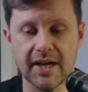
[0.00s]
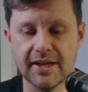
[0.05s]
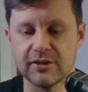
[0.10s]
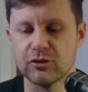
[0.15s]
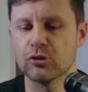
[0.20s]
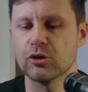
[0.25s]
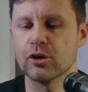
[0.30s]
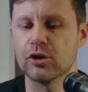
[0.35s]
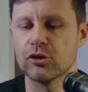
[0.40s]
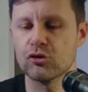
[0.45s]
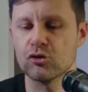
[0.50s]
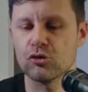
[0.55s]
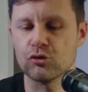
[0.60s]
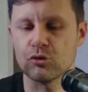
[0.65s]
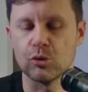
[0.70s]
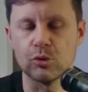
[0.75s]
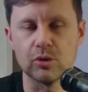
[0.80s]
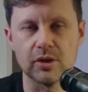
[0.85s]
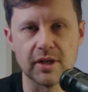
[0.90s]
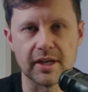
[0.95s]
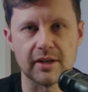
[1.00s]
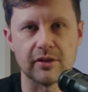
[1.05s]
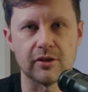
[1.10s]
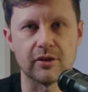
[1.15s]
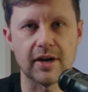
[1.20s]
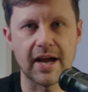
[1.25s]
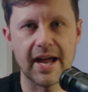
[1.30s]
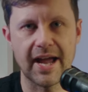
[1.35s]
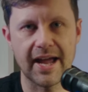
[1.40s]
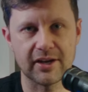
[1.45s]
and you're controlling
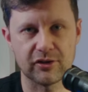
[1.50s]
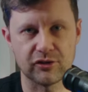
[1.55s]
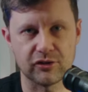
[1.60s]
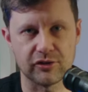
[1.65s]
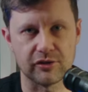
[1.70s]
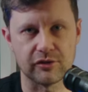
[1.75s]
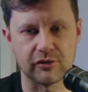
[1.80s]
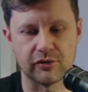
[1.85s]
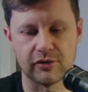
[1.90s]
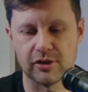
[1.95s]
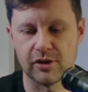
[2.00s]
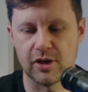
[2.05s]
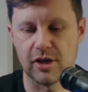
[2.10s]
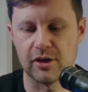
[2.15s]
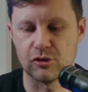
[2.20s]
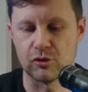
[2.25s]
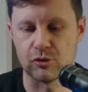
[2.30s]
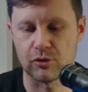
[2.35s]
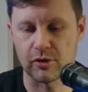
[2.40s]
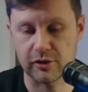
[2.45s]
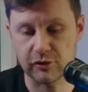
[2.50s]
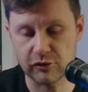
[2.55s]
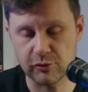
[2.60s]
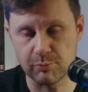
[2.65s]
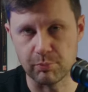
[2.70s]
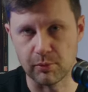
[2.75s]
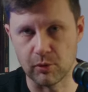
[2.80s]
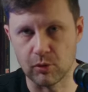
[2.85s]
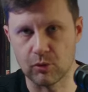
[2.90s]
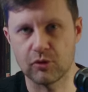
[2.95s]
their actions, and you're
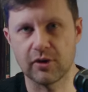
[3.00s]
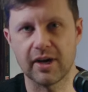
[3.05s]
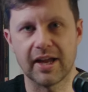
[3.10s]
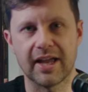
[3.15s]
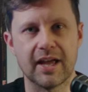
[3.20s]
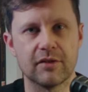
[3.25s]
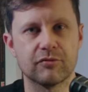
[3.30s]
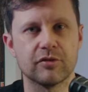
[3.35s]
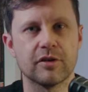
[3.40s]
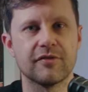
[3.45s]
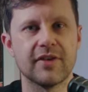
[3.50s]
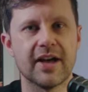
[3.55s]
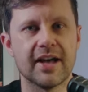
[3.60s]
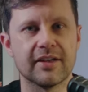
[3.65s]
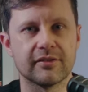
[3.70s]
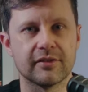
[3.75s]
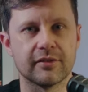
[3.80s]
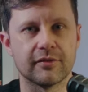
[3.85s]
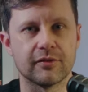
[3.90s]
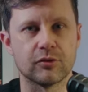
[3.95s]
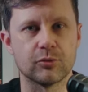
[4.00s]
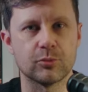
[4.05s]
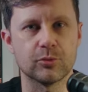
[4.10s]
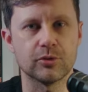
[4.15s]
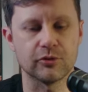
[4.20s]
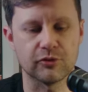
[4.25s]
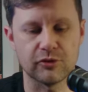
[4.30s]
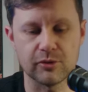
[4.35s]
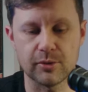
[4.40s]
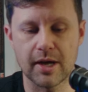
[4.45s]
exploring every facet of this
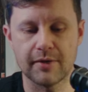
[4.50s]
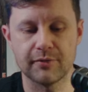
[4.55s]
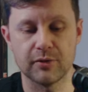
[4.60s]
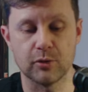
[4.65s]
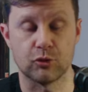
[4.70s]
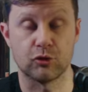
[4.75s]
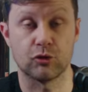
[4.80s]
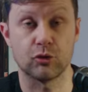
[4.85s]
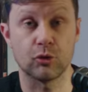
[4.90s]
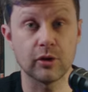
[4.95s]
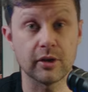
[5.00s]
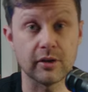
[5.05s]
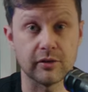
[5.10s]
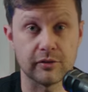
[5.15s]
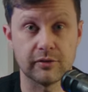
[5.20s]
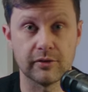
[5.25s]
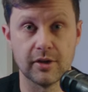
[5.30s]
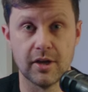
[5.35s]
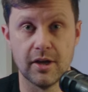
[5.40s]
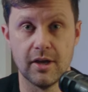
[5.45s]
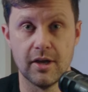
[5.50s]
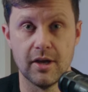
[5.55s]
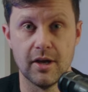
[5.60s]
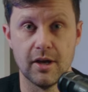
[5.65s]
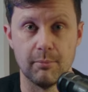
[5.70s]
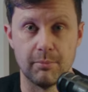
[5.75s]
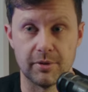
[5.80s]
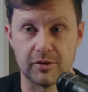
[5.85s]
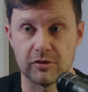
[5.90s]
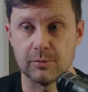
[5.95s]
world. So you have no choice
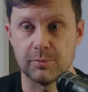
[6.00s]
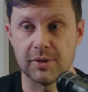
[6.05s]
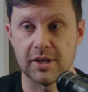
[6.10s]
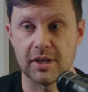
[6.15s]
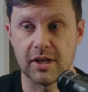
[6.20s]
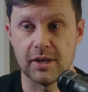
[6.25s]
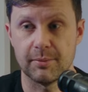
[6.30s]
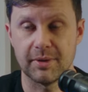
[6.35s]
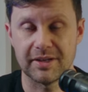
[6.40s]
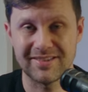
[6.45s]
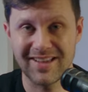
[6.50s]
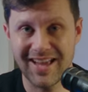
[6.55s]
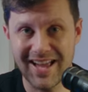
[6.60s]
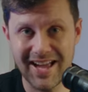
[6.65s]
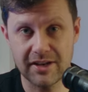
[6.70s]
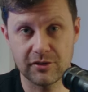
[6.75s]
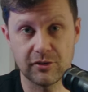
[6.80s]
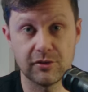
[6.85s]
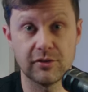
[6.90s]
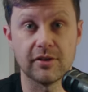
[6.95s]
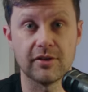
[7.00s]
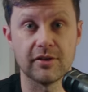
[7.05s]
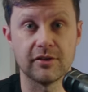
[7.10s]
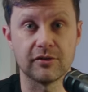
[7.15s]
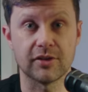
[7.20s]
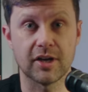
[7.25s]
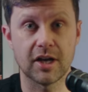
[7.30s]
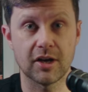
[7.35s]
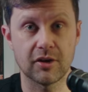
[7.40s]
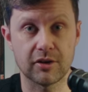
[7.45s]
but to become attached to
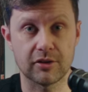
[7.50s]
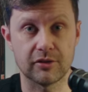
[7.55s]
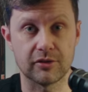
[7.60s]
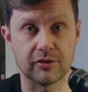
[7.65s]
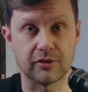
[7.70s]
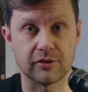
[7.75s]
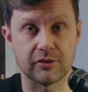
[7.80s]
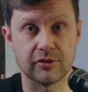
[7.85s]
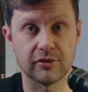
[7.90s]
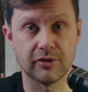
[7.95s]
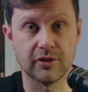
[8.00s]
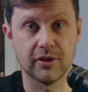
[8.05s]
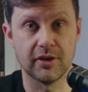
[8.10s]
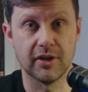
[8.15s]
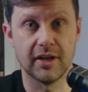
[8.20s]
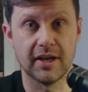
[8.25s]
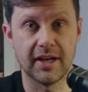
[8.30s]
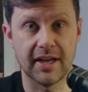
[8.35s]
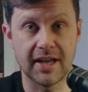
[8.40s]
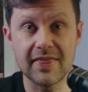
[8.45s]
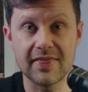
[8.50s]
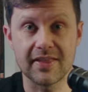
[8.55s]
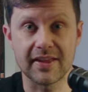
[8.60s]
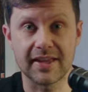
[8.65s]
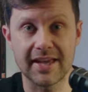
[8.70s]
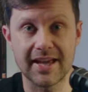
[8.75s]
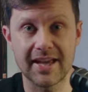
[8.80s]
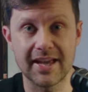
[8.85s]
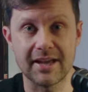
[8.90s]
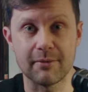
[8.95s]
these characters in the
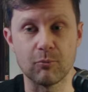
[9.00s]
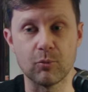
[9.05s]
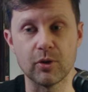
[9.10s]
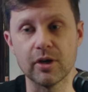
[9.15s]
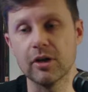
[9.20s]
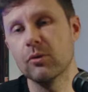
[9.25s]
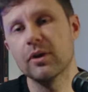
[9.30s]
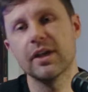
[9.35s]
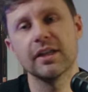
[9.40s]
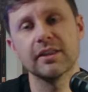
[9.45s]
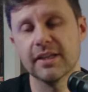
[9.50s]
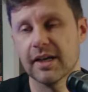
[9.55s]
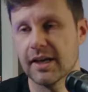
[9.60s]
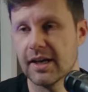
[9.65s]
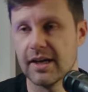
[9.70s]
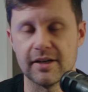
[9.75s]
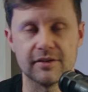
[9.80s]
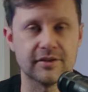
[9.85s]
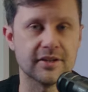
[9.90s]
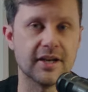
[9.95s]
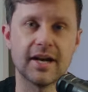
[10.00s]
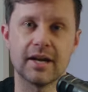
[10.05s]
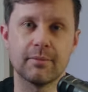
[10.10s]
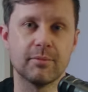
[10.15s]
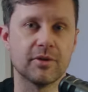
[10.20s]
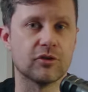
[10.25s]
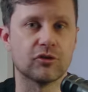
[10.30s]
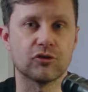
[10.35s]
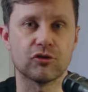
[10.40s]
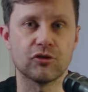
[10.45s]
game. We don't get that kind of
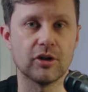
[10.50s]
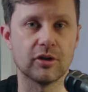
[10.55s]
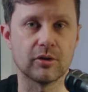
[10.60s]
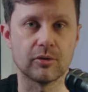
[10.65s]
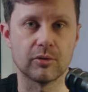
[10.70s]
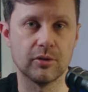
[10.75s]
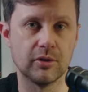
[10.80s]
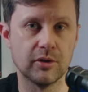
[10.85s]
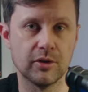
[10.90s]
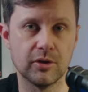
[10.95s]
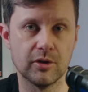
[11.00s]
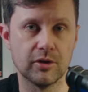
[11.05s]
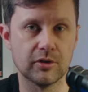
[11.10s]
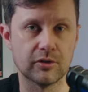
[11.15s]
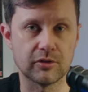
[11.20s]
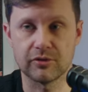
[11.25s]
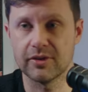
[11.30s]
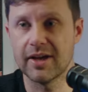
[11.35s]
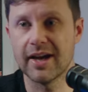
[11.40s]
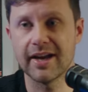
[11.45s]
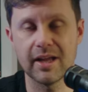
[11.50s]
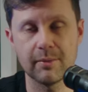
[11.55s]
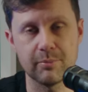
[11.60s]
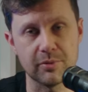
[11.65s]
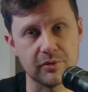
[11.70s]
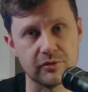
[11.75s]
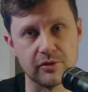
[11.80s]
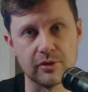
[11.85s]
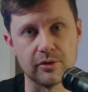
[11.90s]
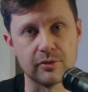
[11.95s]
time in the show. There's 9
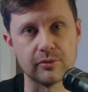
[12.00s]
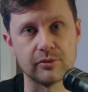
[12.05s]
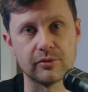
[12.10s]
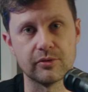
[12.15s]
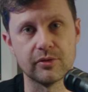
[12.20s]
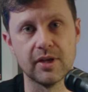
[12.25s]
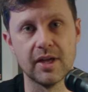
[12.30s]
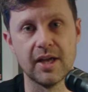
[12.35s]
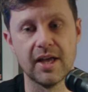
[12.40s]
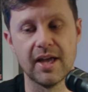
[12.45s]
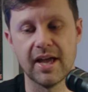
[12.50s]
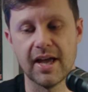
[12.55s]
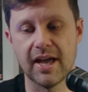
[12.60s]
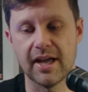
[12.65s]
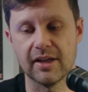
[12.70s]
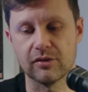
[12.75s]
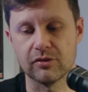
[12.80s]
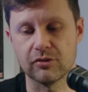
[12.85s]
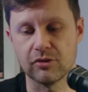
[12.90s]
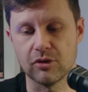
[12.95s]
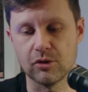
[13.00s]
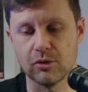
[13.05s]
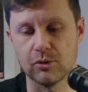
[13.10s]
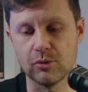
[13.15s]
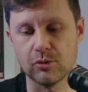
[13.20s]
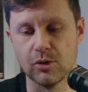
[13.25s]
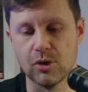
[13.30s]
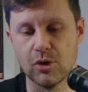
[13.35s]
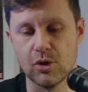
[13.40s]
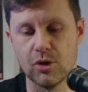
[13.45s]
episodes, and
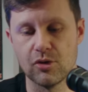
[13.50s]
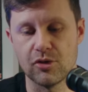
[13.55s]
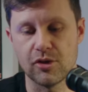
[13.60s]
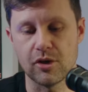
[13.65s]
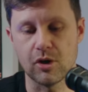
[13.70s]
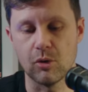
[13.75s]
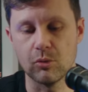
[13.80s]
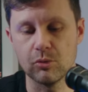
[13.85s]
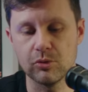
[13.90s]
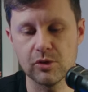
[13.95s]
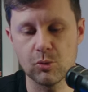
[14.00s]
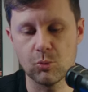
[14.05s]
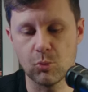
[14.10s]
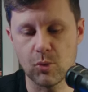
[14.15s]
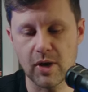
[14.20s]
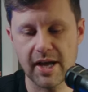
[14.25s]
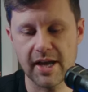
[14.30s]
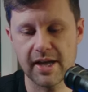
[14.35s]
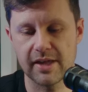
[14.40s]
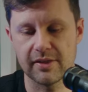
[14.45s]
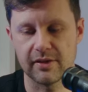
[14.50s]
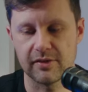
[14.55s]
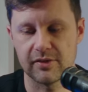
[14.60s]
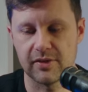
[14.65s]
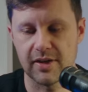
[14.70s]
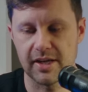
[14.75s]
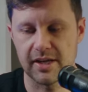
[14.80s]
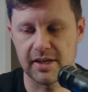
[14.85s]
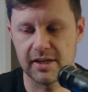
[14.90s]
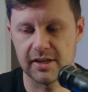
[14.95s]
so the only way
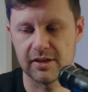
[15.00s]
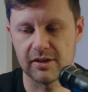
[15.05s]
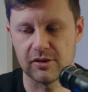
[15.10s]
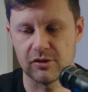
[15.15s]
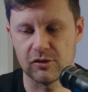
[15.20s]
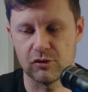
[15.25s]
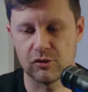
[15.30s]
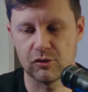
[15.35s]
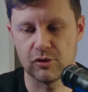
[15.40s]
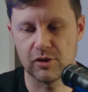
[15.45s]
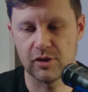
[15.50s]
that they can